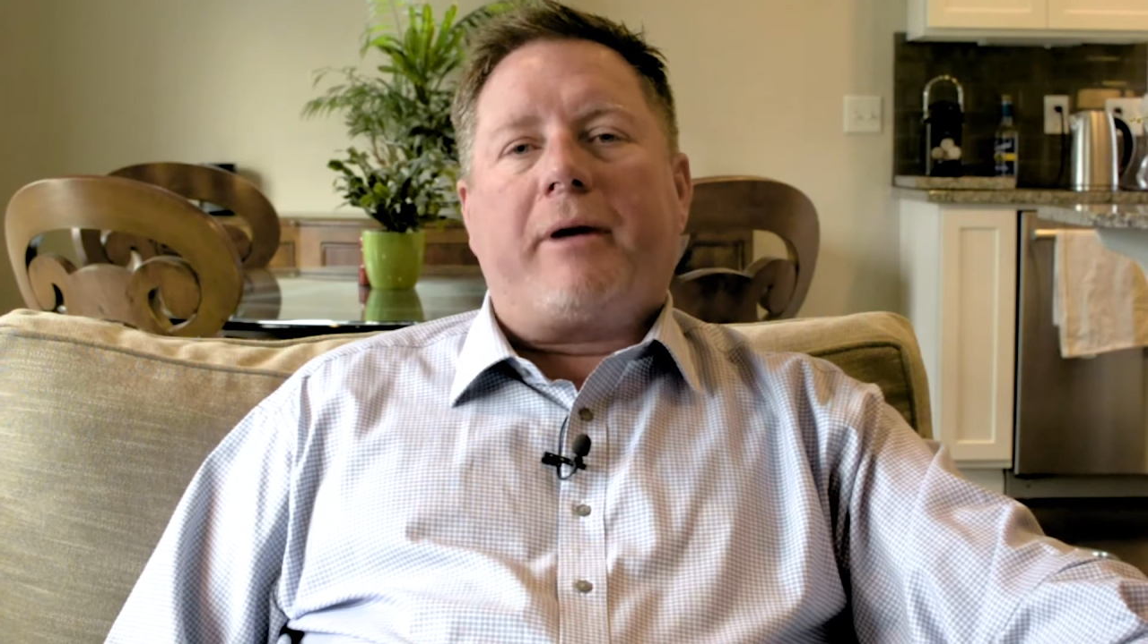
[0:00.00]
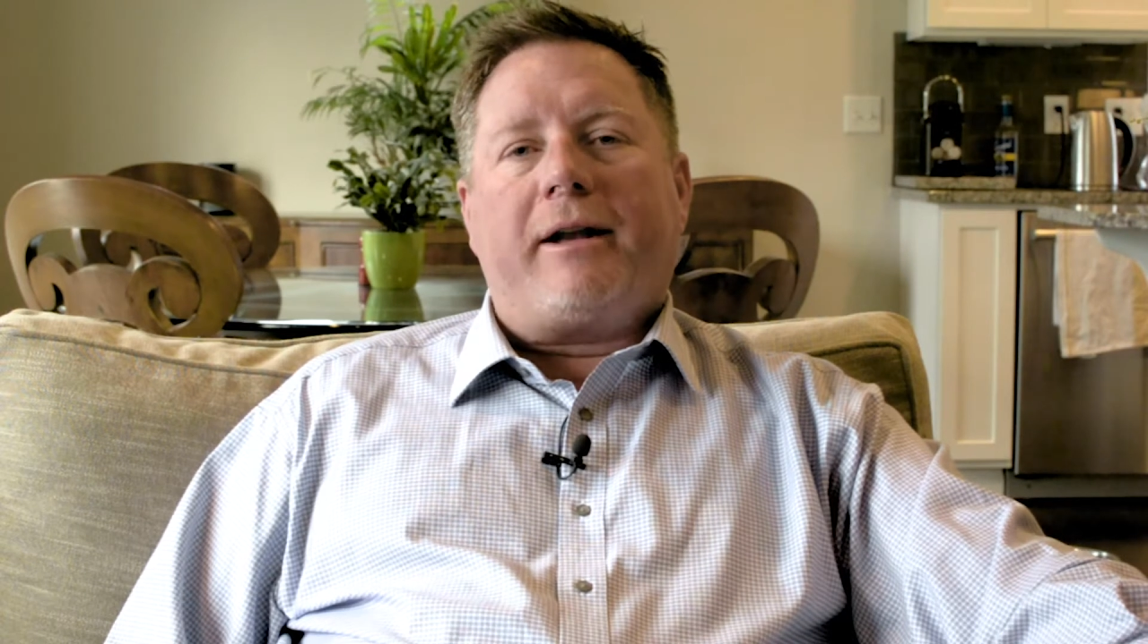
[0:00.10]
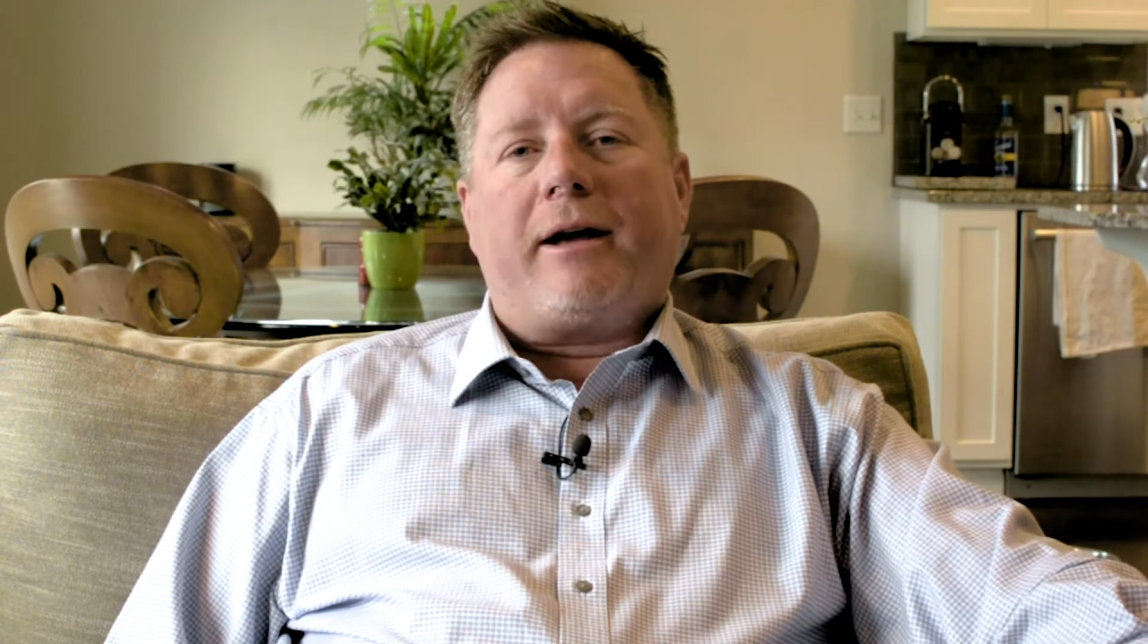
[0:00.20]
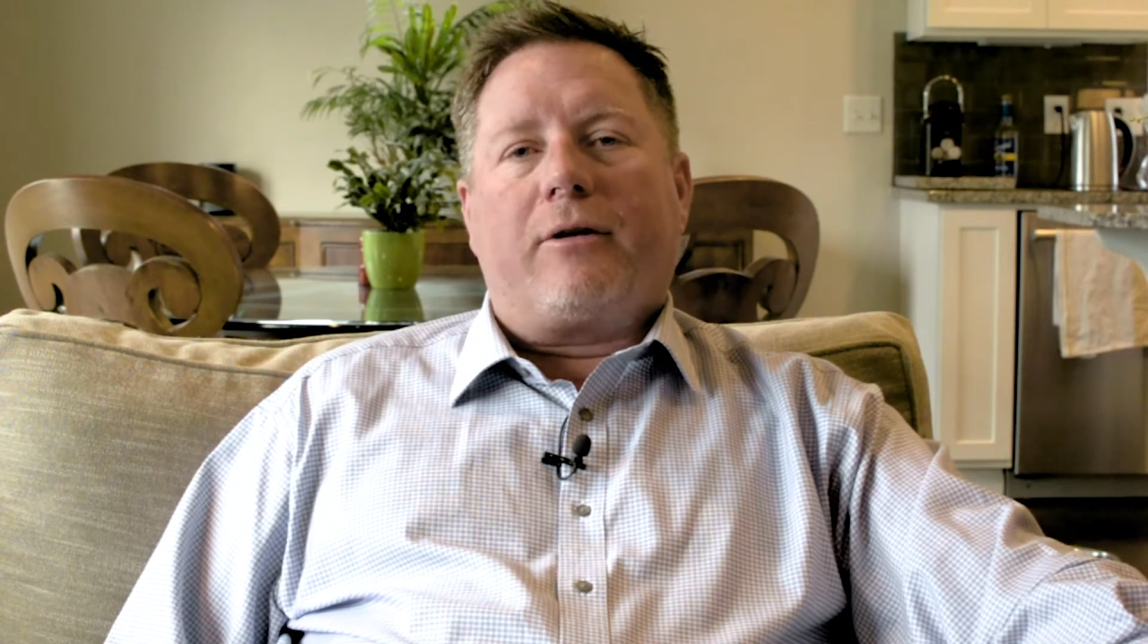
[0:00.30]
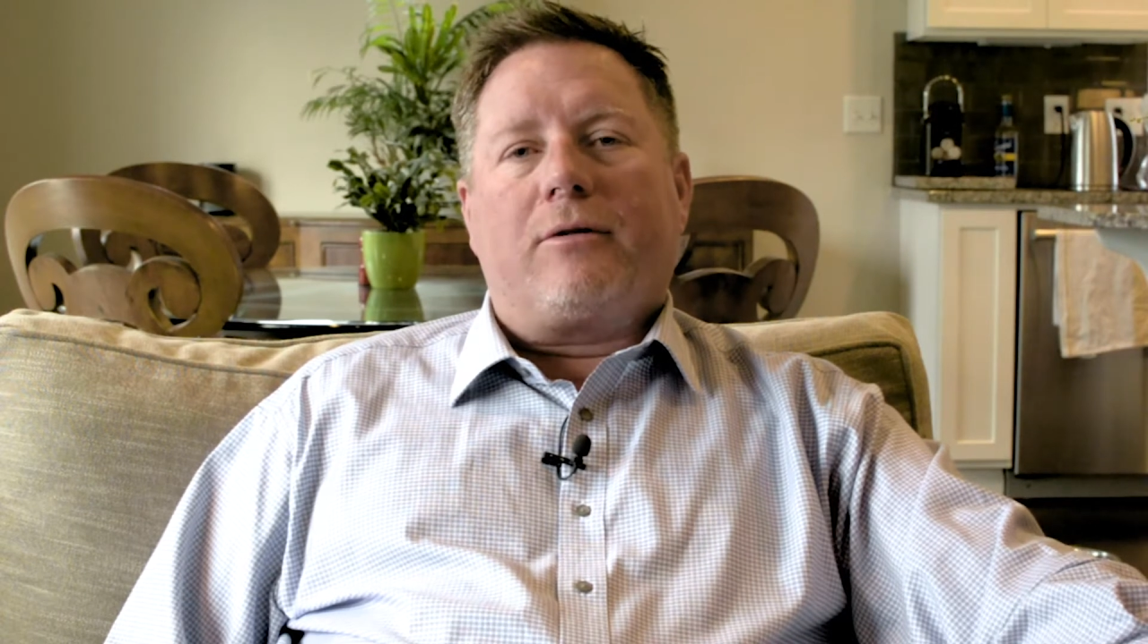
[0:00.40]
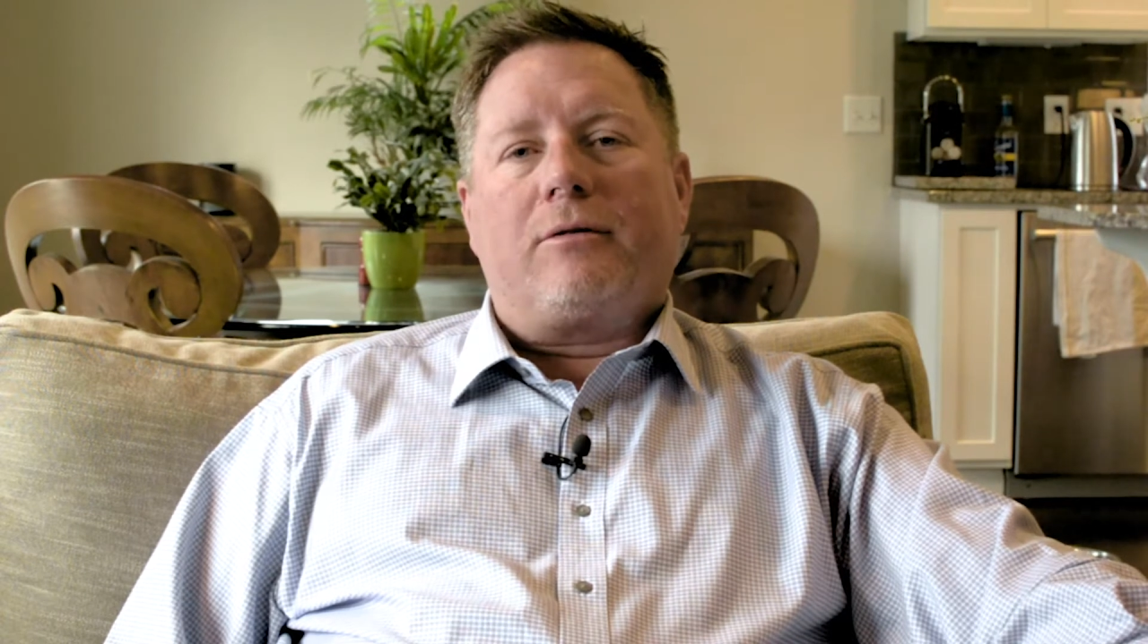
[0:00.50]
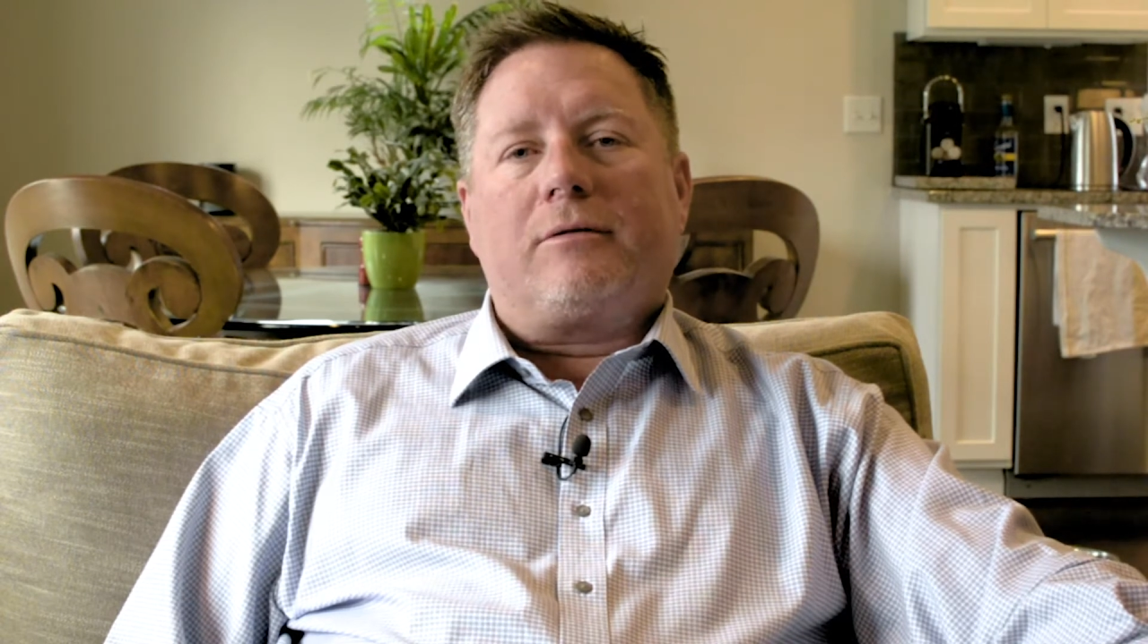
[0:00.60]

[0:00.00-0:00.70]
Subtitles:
paid out